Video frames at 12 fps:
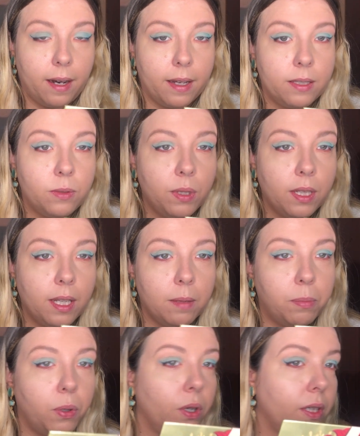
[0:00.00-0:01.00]
is really
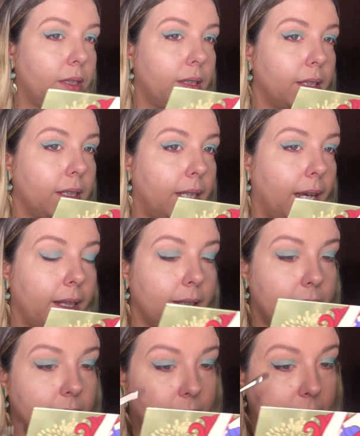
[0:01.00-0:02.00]
important.
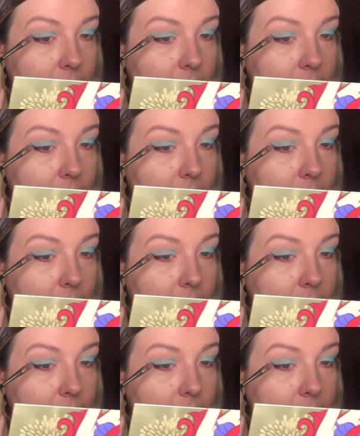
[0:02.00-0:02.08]
And